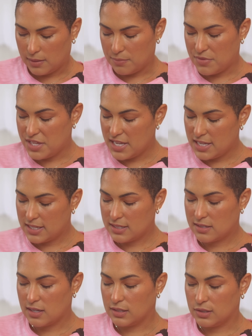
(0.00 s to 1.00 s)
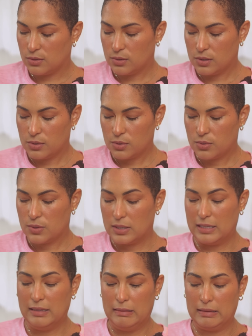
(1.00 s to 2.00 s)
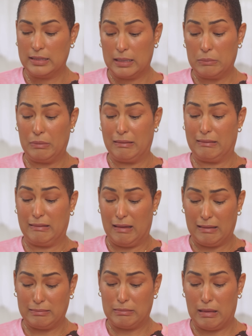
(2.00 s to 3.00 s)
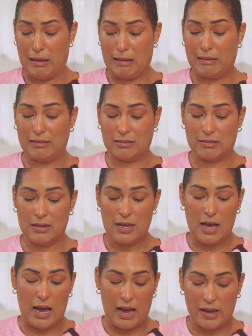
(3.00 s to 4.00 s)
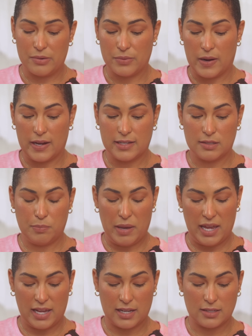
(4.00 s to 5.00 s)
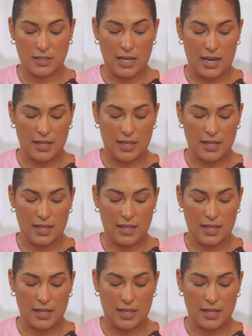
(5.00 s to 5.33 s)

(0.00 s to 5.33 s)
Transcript: these Lululemon Align high-rise pant.